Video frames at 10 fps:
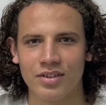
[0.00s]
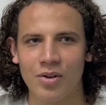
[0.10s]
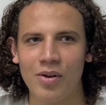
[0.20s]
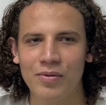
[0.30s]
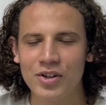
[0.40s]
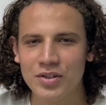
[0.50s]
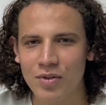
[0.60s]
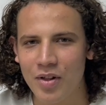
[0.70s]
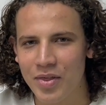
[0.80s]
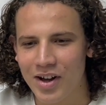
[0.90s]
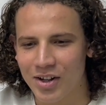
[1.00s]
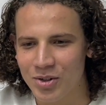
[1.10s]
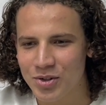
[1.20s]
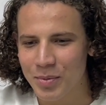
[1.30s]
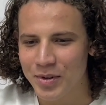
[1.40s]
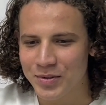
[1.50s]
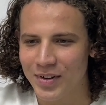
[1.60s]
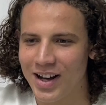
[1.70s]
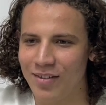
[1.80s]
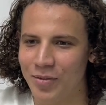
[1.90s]
Well, first of all, thank you so much
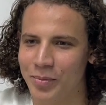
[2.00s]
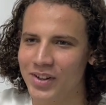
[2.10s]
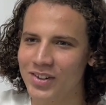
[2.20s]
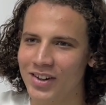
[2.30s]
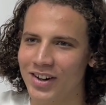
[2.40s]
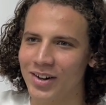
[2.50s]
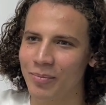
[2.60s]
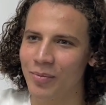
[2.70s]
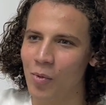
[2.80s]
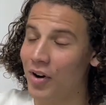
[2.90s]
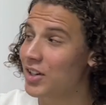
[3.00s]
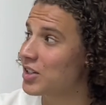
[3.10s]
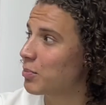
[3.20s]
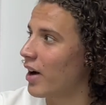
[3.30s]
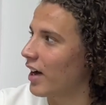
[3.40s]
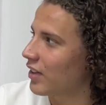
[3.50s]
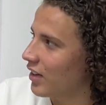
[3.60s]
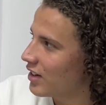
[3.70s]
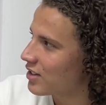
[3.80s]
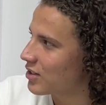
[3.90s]
for having me. What inspired
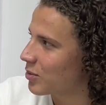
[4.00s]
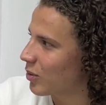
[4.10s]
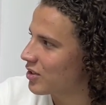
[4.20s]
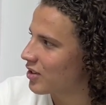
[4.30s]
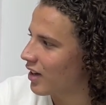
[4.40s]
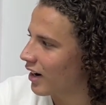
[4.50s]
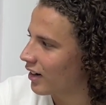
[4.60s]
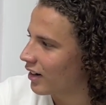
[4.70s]
this was that,